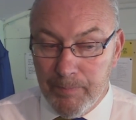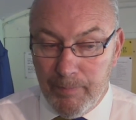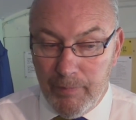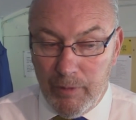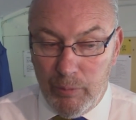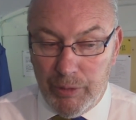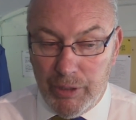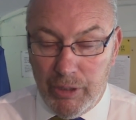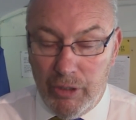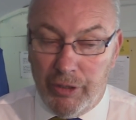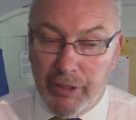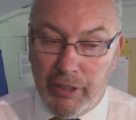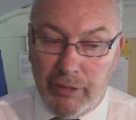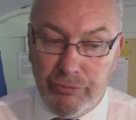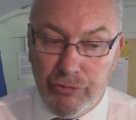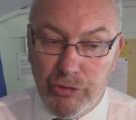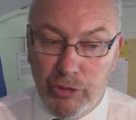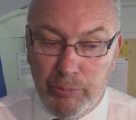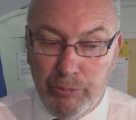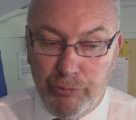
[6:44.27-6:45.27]
we can't have
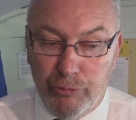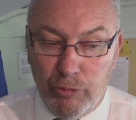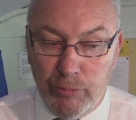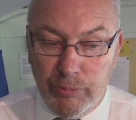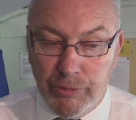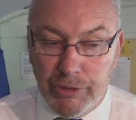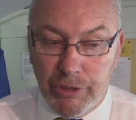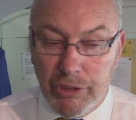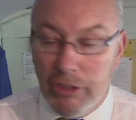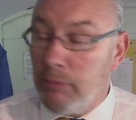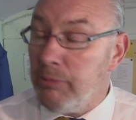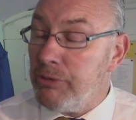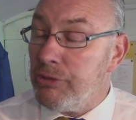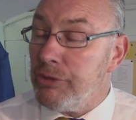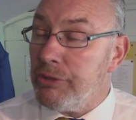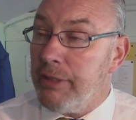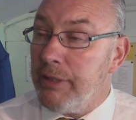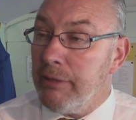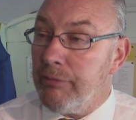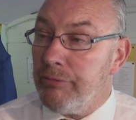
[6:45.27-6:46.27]
two performances like we
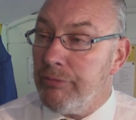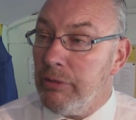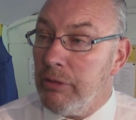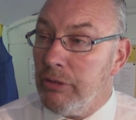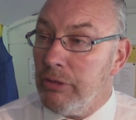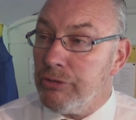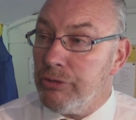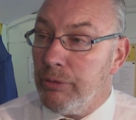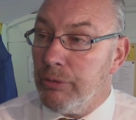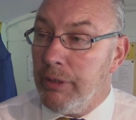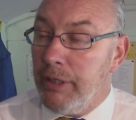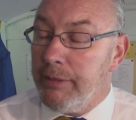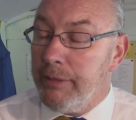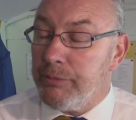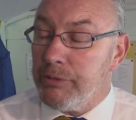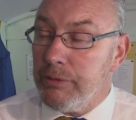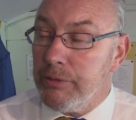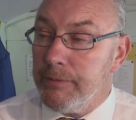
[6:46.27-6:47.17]
just had for the last two games.